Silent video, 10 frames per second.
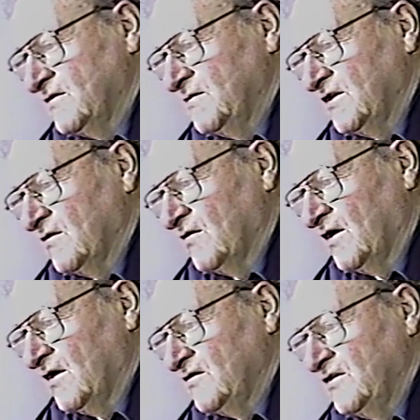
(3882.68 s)
him in the
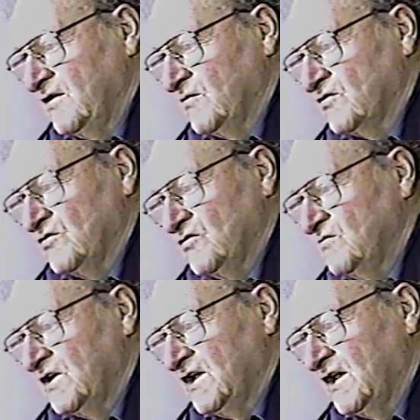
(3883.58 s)
garage, and he was a good
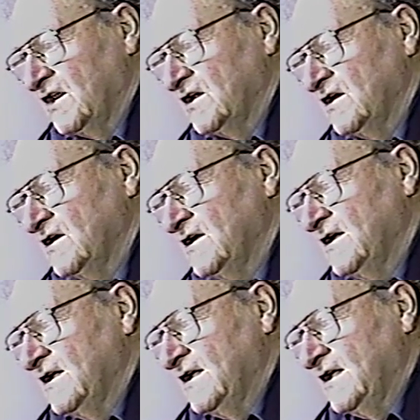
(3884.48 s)
mechanic.
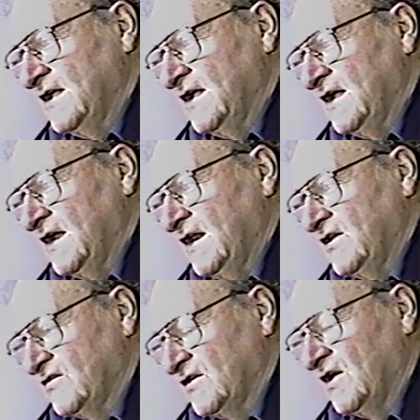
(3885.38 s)
And
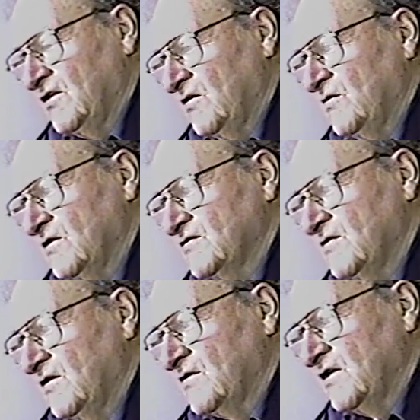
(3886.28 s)
he said, I know what's
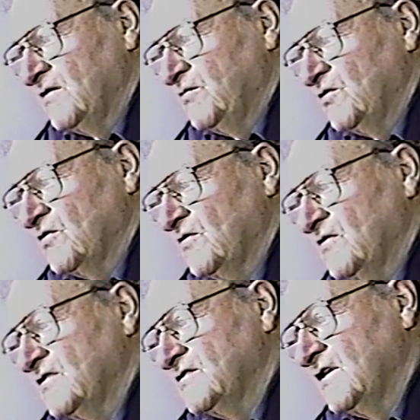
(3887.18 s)
wrong. They pulled over
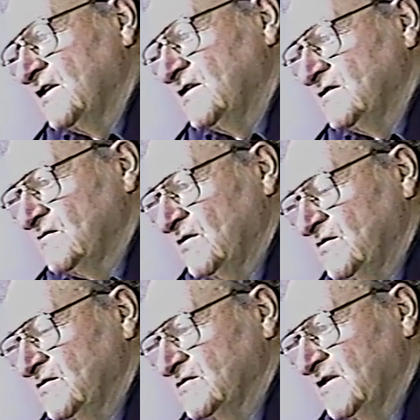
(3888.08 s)
the side of the road
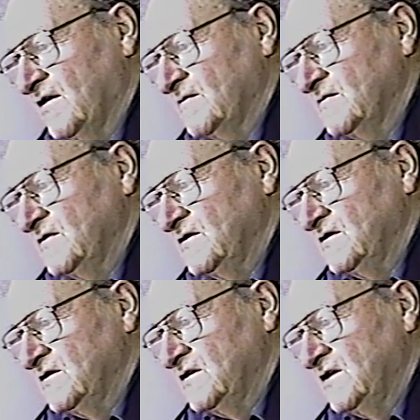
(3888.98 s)
and stopped. And
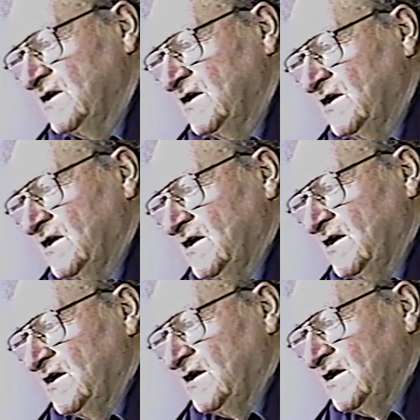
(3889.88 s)

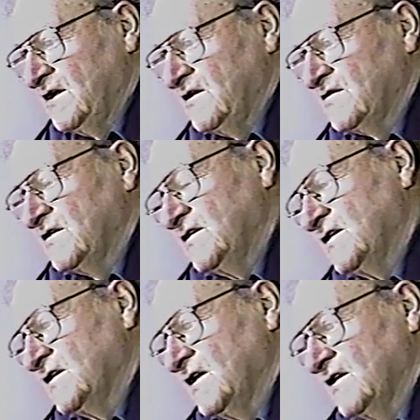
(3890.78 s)
he said, the
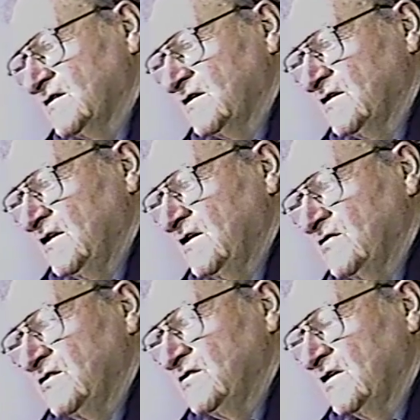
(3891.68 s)
gasket's leaking,
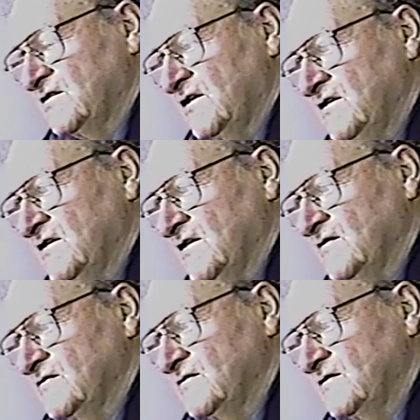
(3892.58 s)
she's not tight enough.
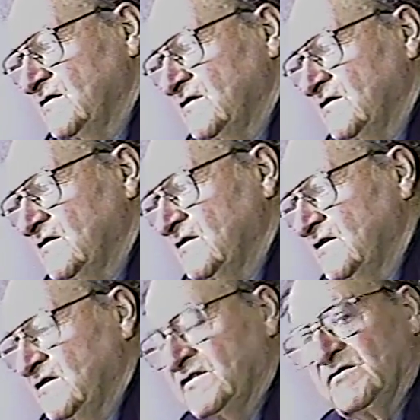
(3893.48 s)
And
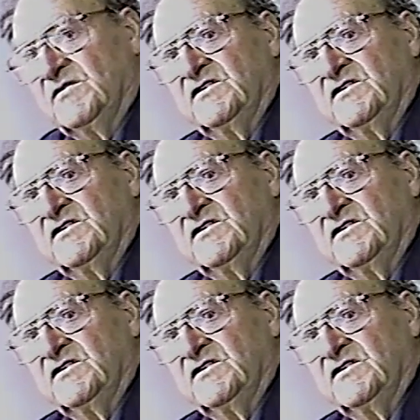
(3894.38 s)
he said, we